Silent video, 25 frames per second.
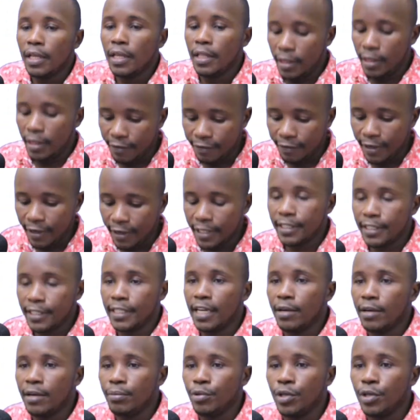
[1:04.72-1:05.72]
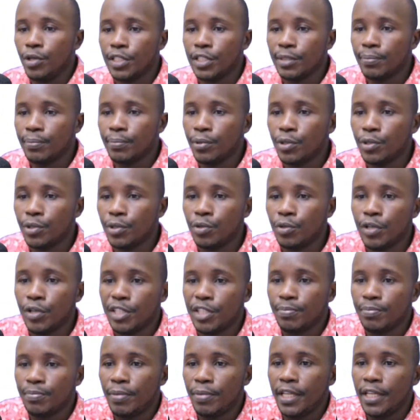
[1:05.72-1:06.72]
The first term you're supposed to
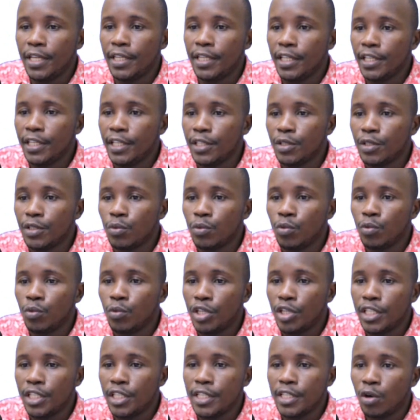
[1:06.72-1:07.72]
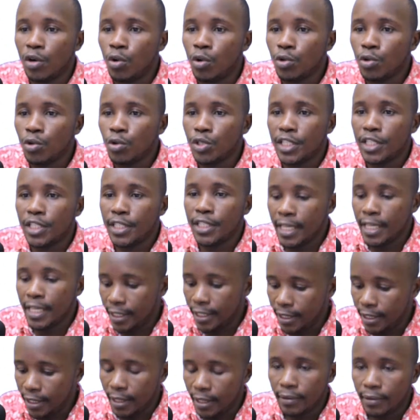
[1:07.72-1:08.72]
explain is, what is a cost
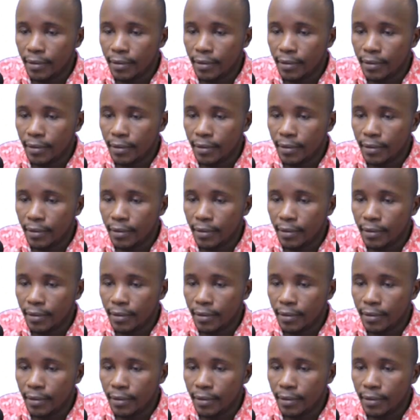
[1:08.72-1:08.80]
center?